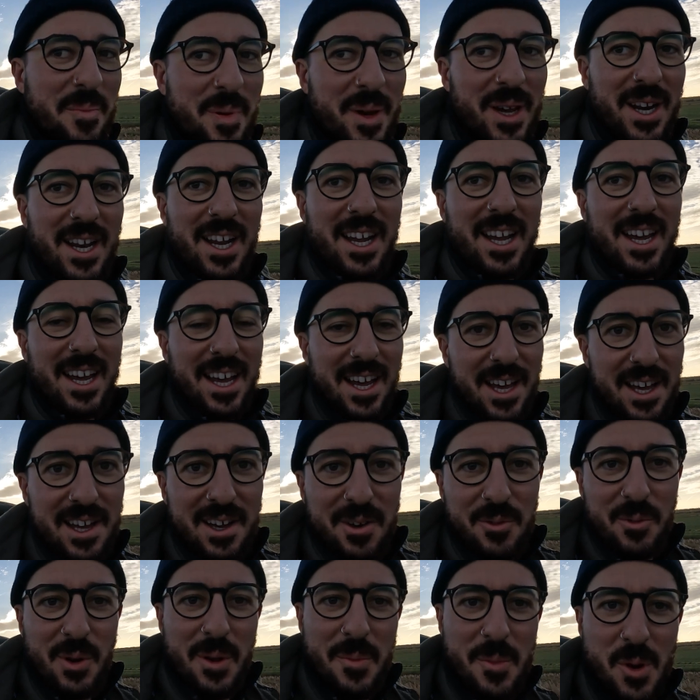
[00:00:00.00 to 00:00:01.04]

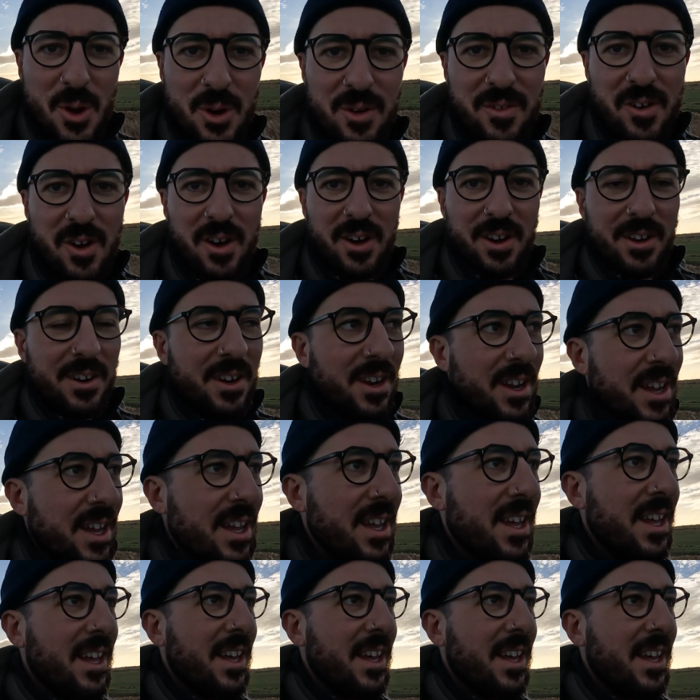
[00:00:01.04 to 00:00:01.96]
But we move on.